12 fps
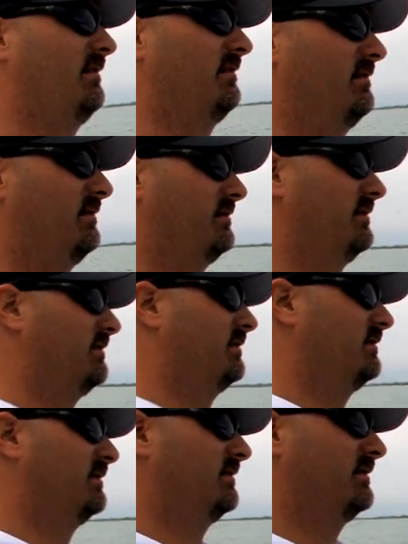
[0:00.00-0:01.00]
style
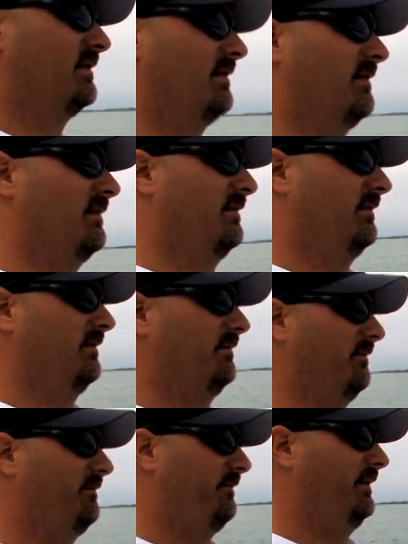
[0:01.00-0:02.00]
spool, and that
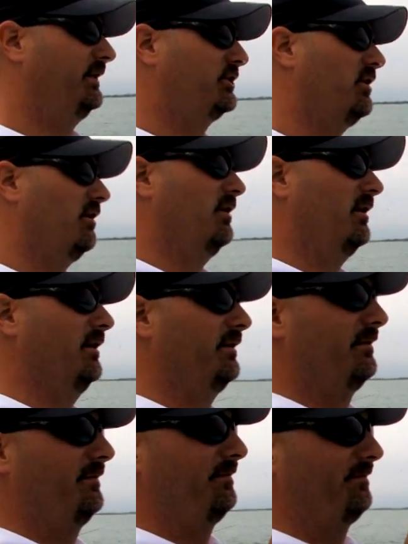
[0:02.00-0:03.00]
holds 130
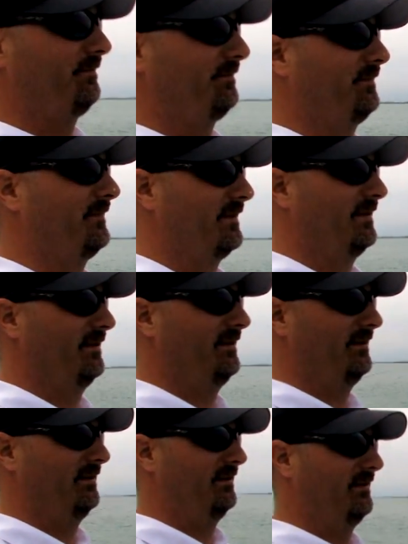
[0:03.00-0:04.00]
yards of 12-pound
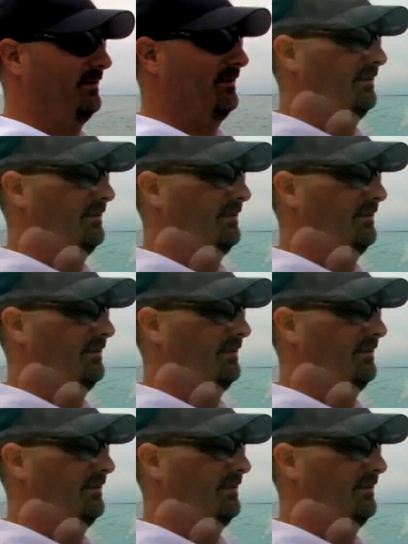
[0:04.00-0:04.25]
test.